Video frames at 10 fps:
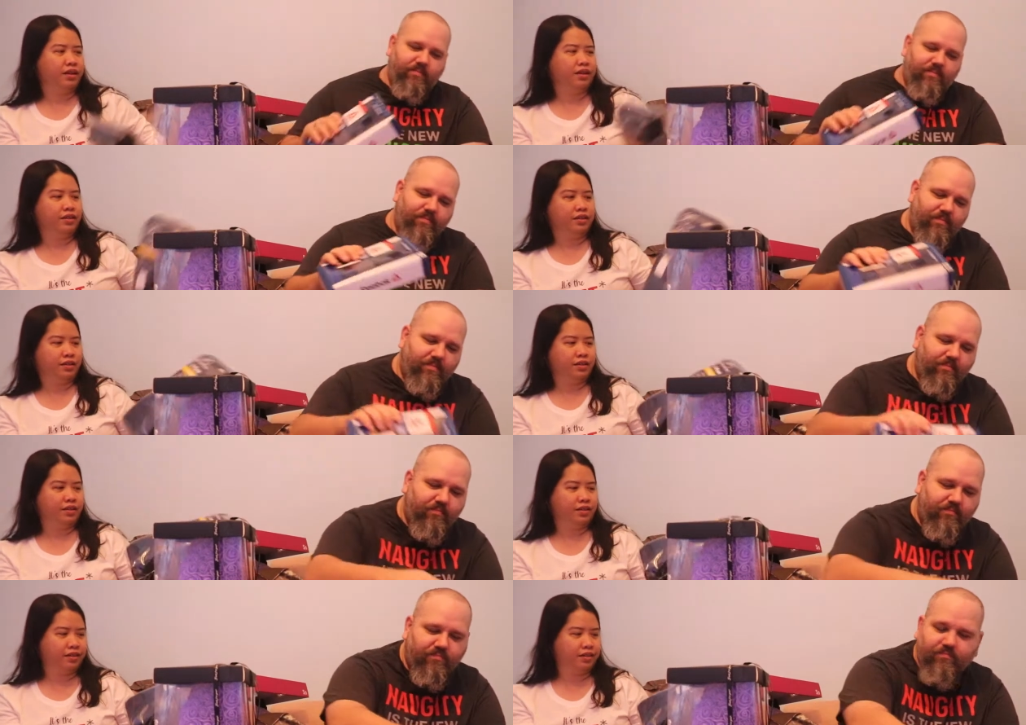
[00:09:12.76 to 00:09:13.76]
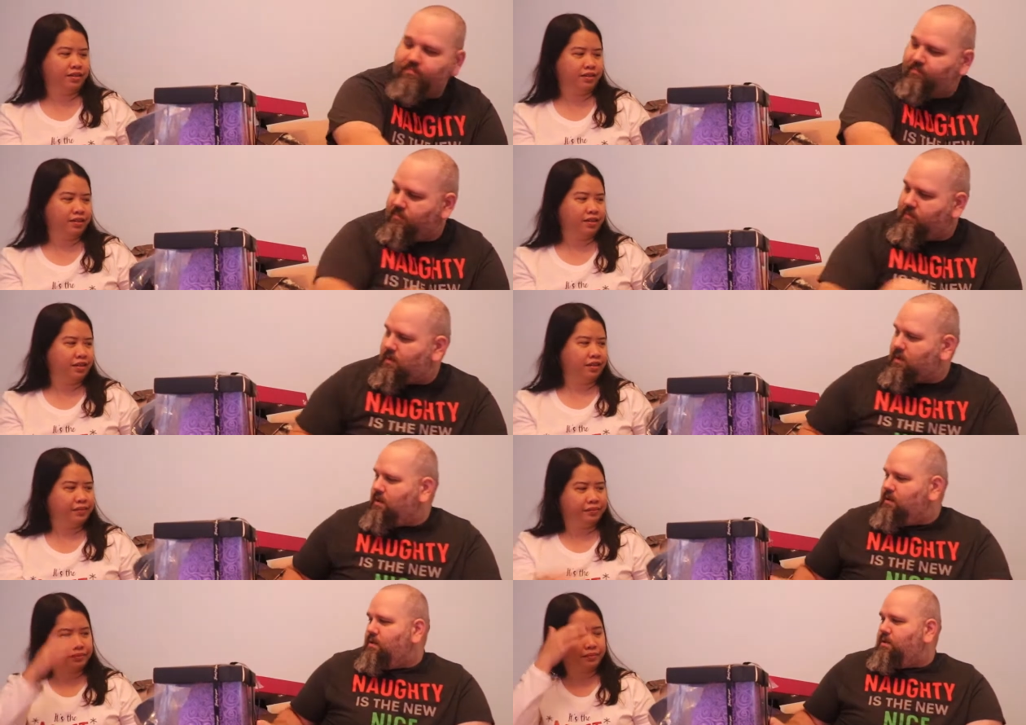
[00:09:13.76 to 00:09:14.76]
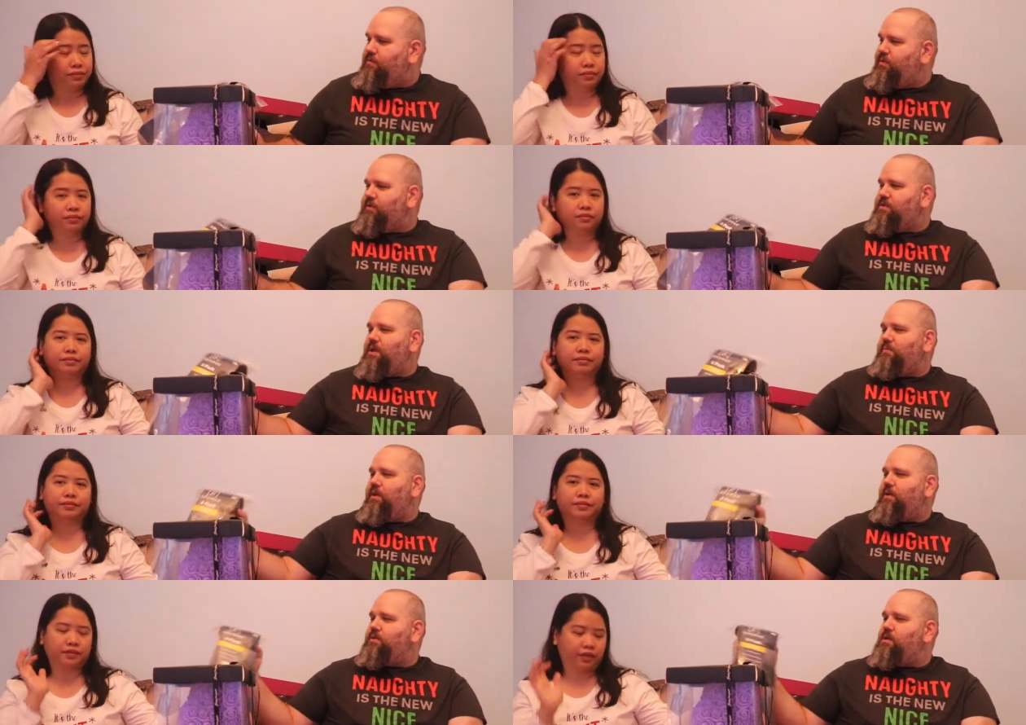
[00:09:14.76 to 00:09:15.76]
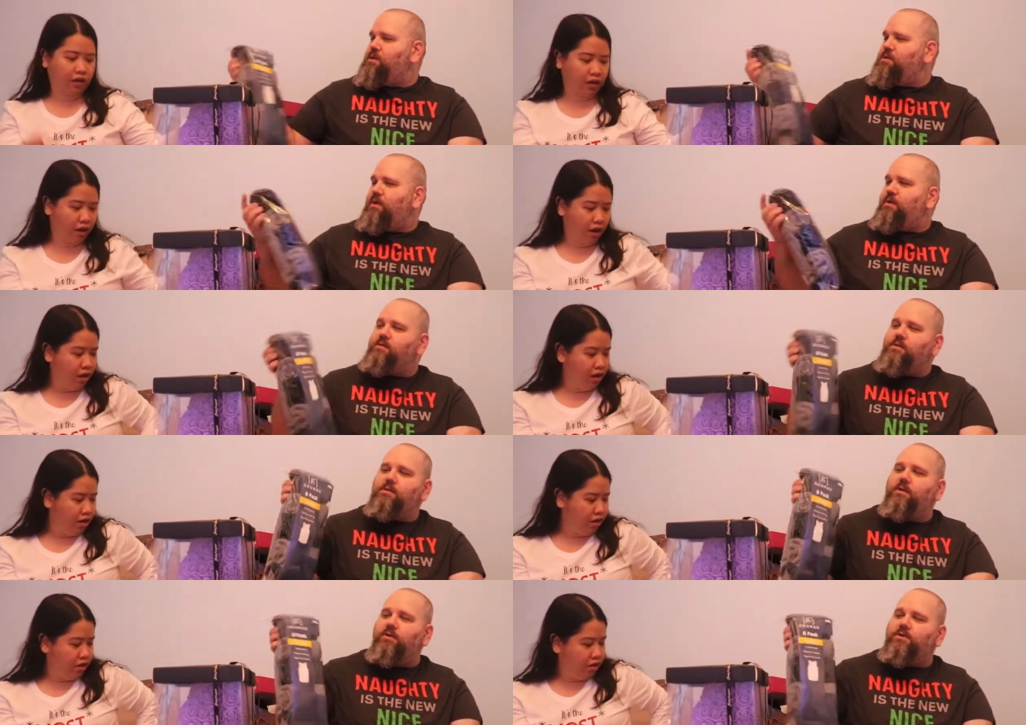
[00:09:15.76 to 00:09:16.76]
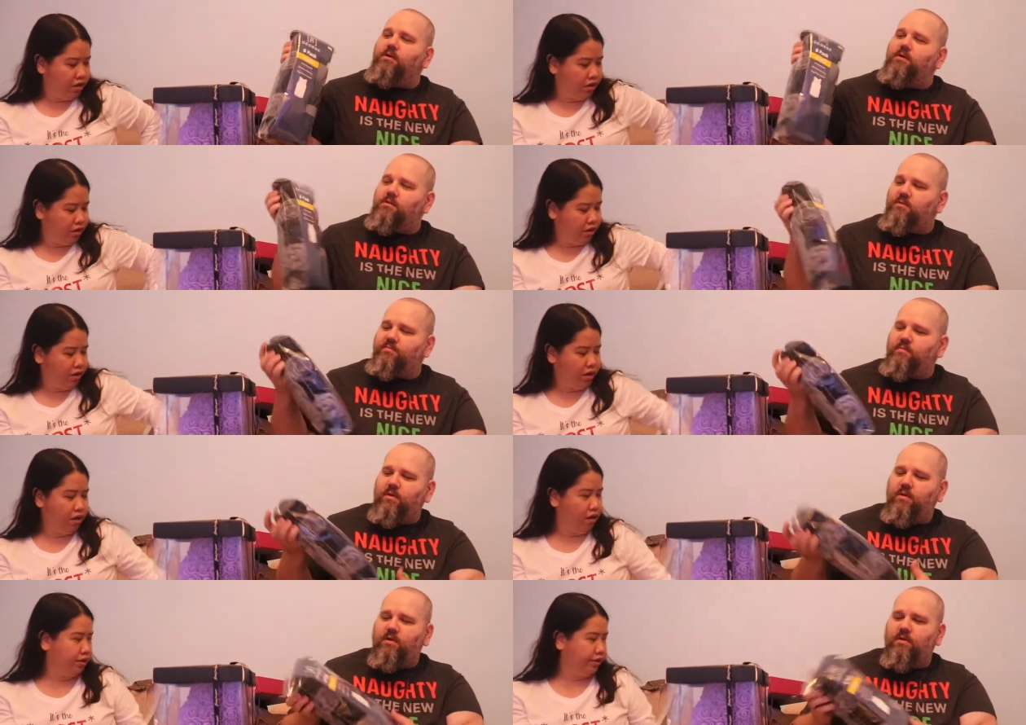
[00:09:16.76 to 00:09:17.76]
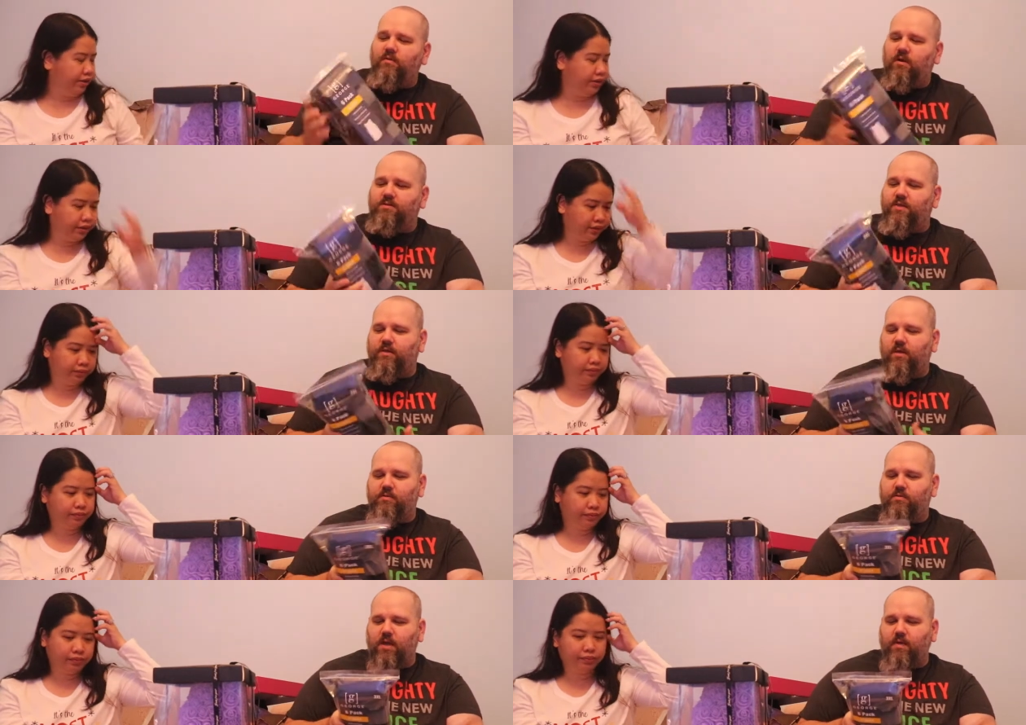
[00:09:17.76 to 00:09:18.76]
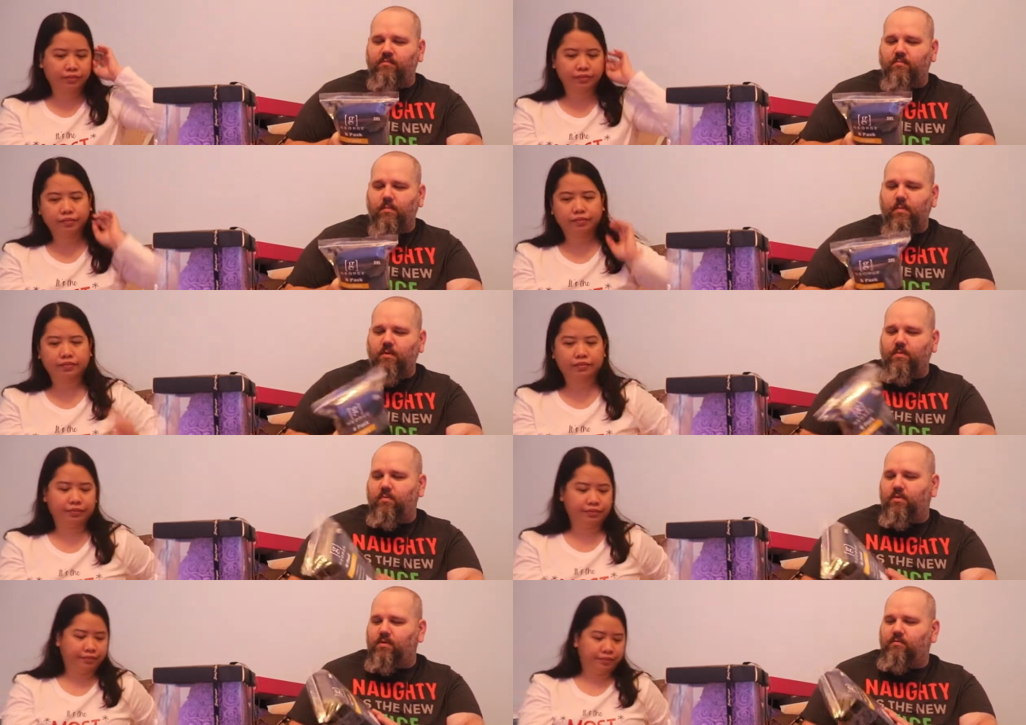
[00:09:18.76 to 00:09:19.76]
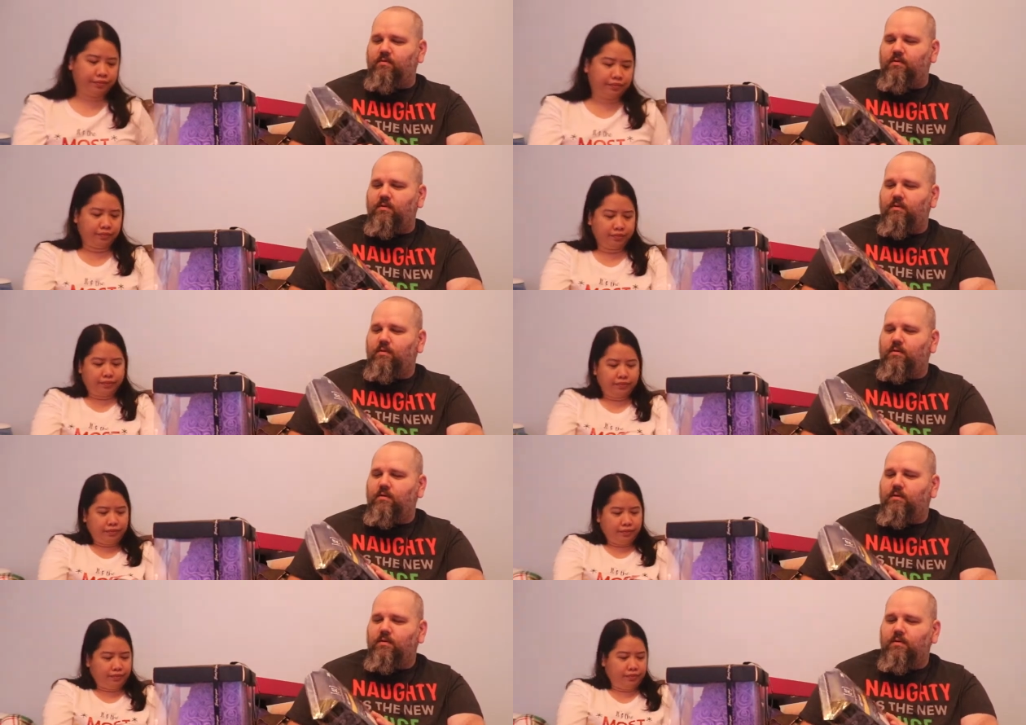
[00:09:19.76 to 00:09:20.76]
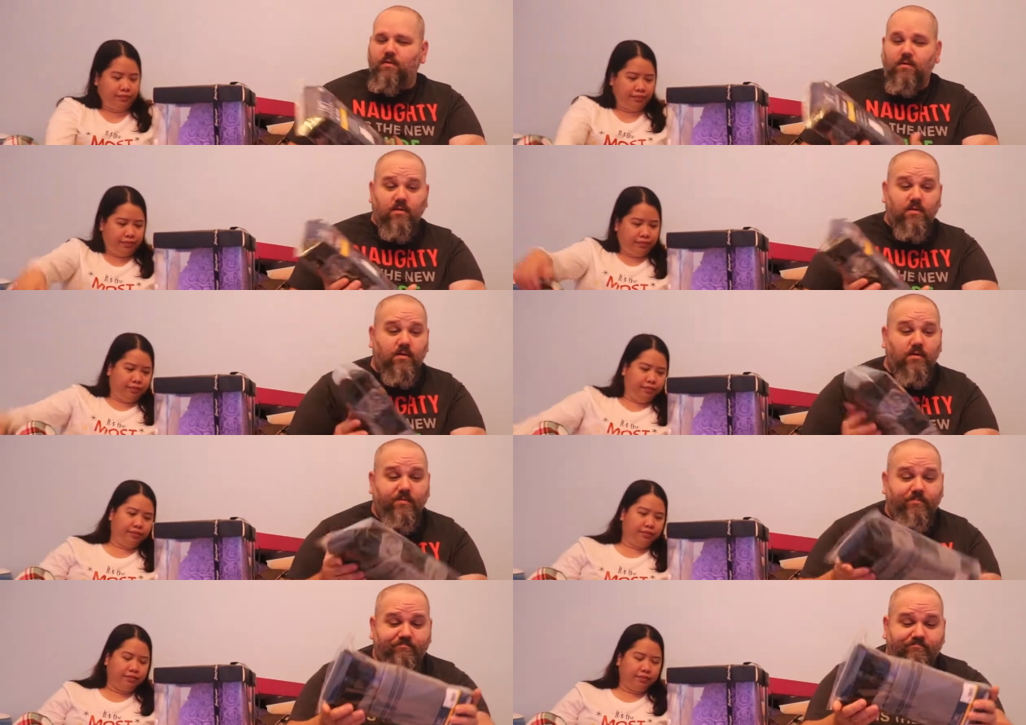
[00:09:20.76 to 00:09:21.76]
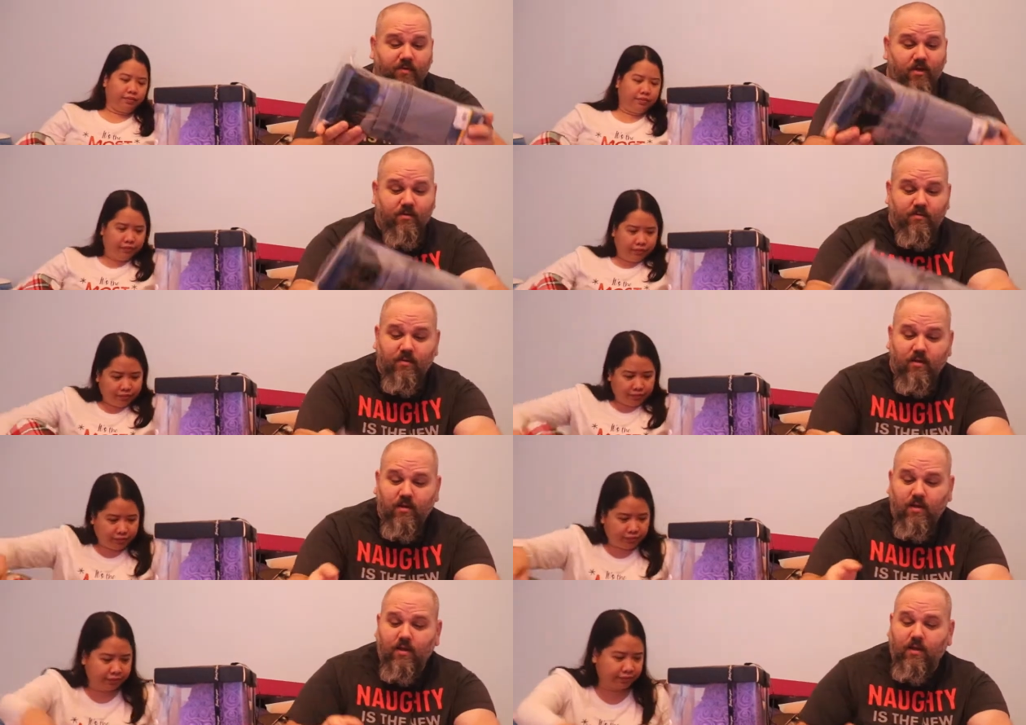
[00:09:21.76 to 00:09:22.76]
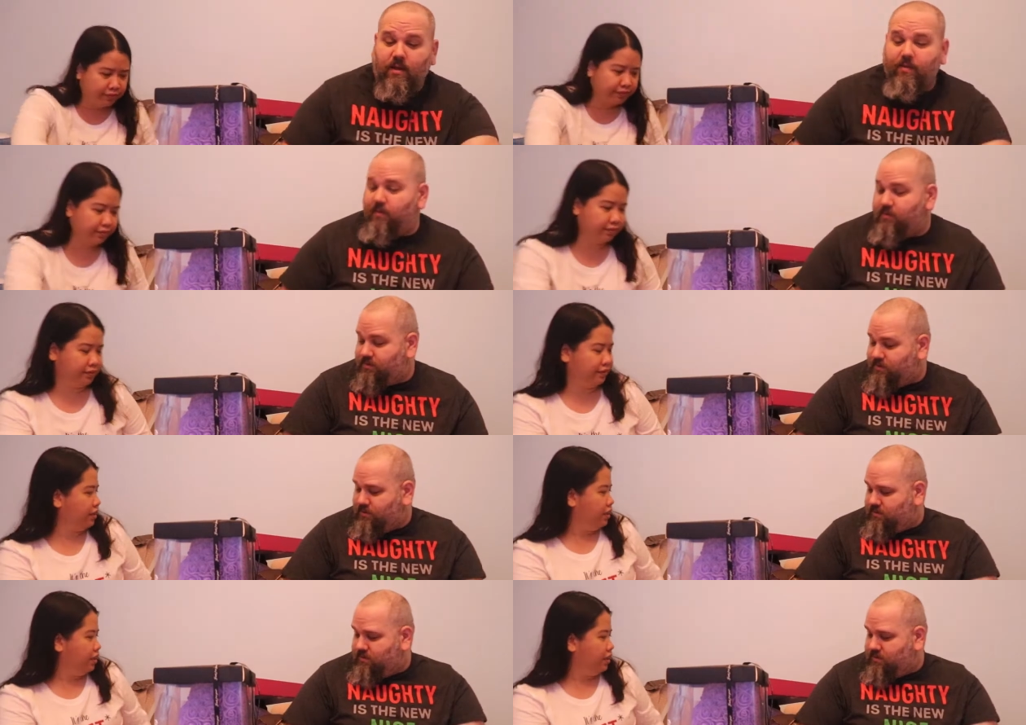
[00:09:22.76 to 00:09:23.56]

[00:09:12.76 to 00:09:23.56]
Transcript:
Speaker 1: And. And then I think the same thing with these under these undershirts. All things also came from my mom, I believe. So. Yeah, got those.